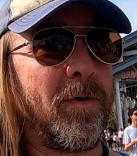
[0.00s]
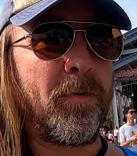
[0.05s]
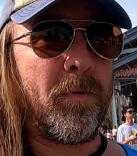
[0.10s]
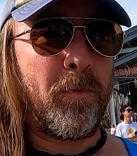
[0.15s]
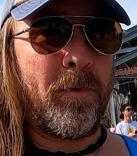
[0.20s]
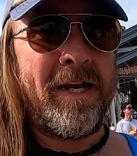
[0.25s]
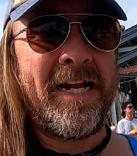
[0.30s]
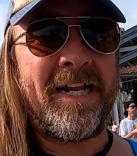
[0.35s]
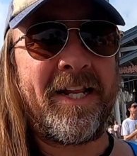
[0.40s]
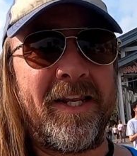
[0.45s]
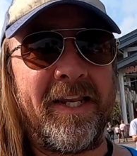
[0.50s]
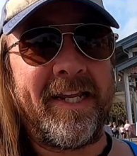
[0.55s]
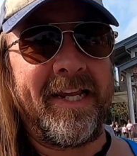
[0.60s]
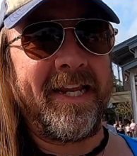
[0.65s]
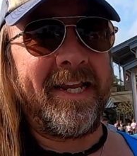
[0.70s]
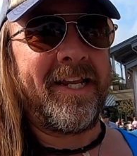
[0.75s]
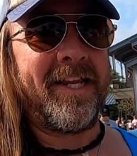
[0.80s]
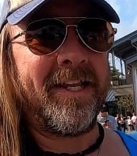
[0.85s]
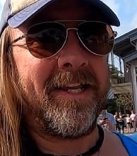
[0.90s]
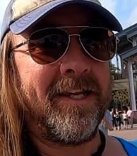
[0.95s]
our
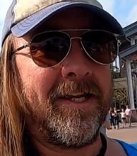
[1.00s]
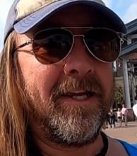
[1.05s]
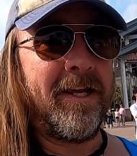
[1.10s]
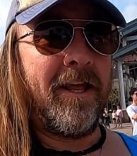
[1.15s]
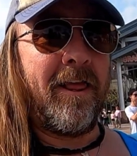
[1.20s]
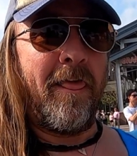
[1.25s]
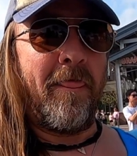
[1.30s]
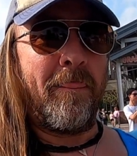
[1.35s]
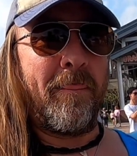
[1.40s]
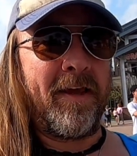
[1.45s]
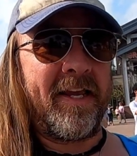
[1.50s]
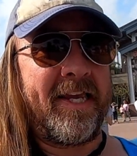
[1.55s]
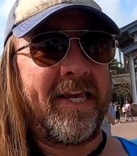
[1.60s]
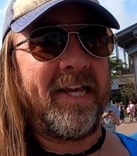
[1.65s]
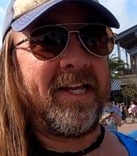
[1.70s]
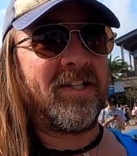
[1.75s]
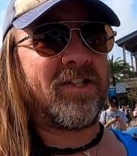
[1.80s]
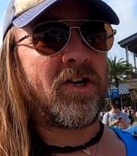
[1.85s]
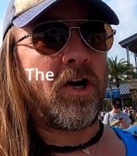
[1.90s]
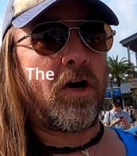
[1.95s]
weekly, the
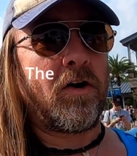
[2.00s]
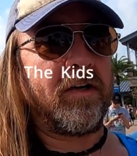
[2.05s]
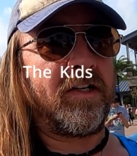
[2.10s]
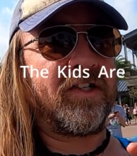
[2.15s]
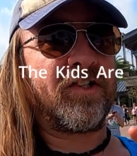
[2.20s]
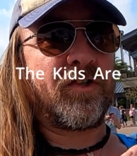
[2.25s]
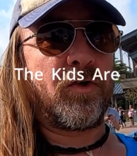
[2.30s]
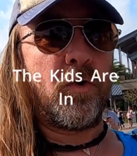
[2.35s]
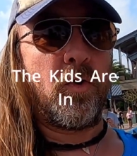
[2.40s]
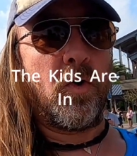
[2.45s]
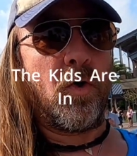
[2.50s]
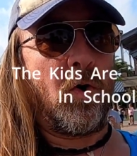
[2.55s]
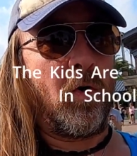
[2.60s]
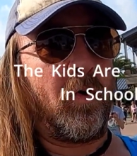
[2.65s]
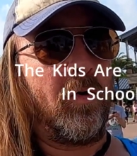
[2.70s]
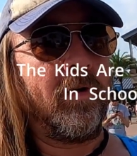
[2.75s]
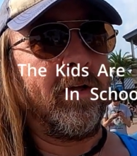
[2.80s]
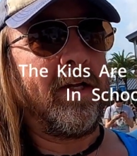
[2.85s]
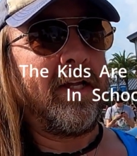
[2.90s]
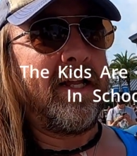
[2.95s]
kids are in
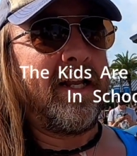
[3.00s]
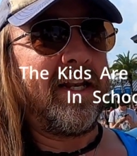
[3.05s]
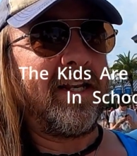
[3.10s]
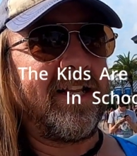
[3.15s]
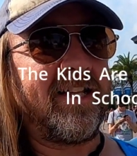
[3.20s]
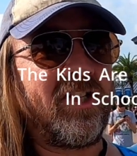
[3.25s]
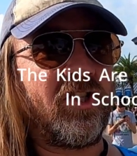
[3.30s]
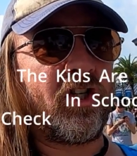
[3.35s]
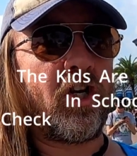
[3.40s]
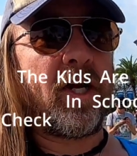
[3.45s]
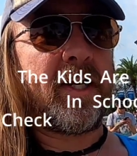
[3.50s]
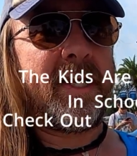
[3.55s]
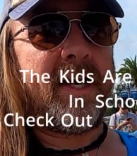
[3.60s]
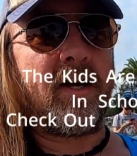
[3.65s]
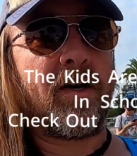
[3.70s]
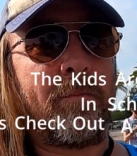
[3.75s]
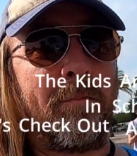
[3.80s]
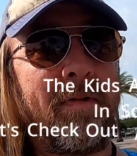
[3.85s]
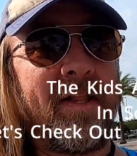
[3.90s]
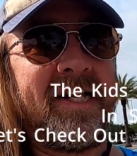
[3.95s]
school, let's check
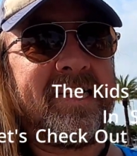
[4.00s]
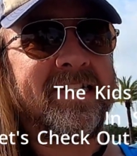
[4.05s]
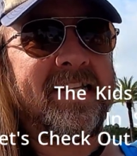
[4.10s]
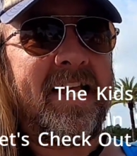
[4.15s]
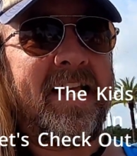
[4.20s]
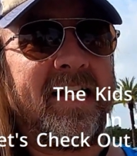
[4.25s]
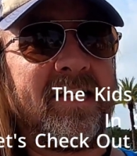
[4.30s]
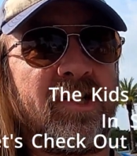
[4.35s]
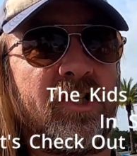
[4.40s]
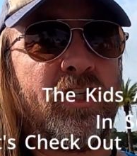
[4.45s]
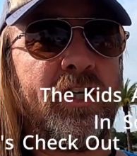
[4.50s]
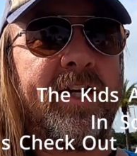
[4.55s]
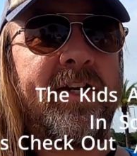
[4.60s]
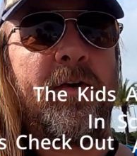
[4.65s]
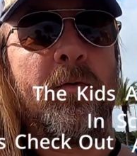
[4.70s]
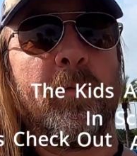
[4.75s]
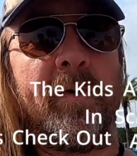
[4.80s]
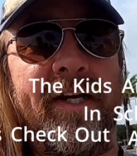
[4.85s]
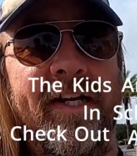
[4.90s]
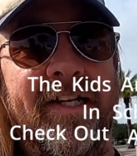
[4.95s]
out a place that has
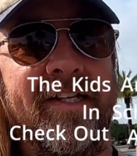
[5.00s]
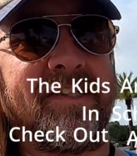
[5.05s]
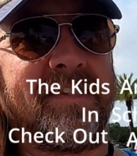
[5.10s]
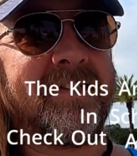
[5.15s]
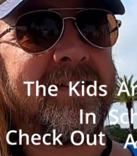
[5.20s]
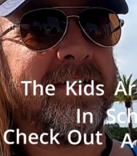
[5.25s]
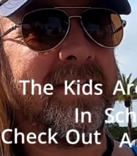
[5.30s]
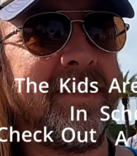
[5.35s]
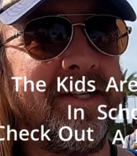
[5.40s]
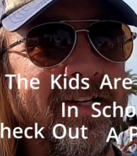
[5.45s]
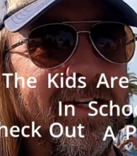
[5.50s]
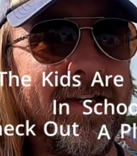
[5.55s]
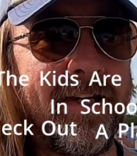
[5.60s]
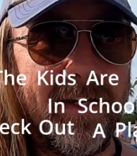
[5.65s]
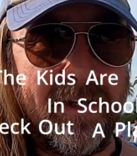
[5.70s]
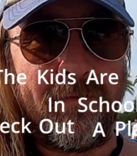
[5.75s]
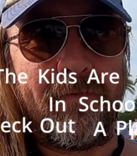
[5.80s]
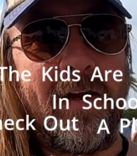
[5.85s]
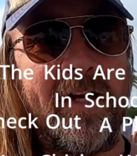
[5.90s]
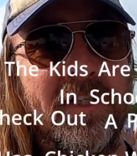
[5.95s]
chicken wings
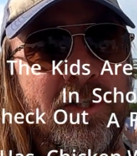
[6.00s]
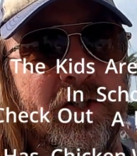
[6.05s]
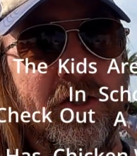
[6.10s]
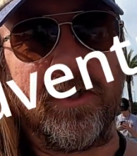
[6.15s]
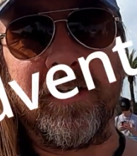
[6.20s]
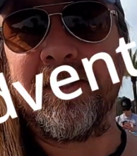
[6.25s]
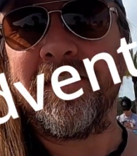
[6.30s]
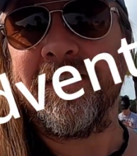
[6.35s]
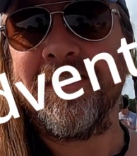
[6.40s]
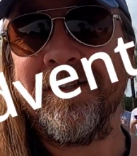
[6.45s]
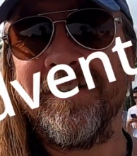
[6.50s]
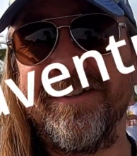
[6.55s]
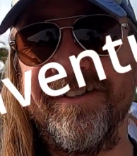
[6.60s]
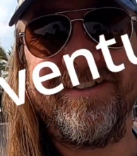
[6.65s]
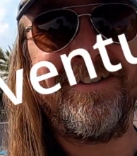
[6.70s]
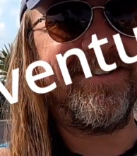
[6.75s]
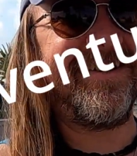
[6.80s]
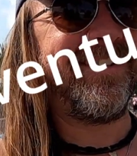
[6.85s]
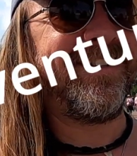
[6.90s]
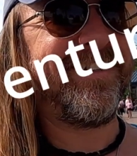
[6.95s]
adventure.
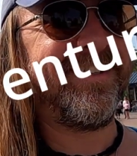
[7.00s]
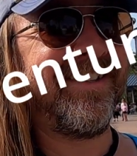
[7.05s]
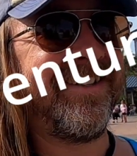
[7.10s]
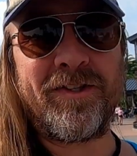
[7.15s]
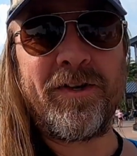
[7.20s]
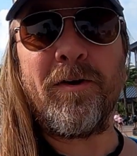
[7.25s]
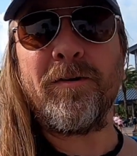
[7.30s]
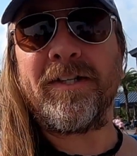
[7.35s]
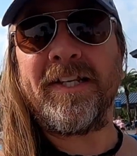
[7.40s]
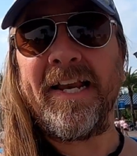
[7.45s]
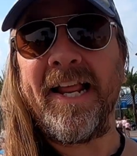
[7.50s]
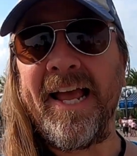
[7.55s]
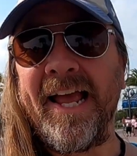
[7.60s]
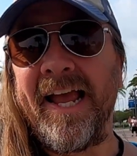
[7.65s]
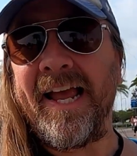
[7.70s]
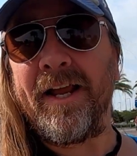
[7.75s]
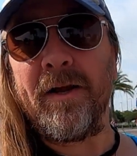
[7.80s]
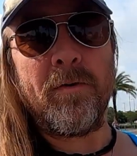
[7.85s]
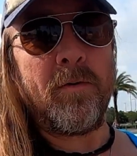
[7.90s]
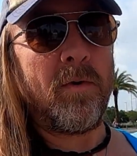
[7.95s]
Yes. So
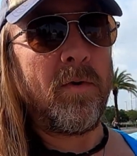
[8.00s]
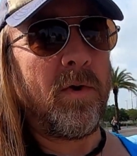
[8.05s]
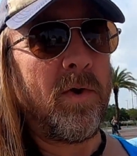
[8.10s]
today,